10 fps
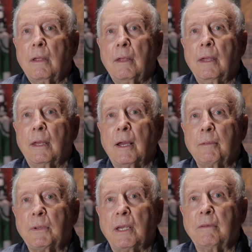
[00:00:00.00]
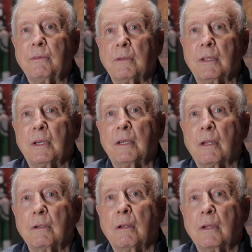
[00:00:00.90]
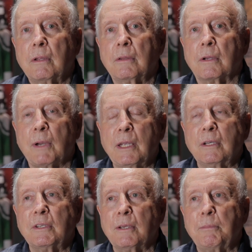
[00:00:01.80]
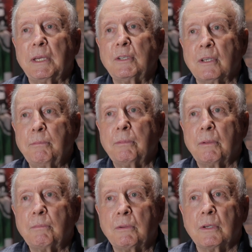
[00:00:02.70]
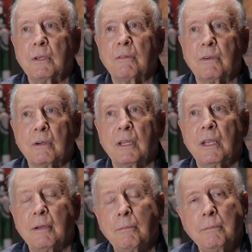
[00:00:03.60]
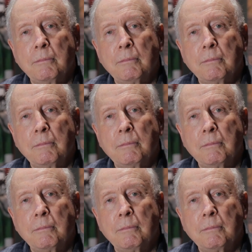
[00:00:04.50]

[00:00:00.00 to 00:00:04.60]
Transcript: And I played for the great Jim Bishop. I'm sure you've heard of him.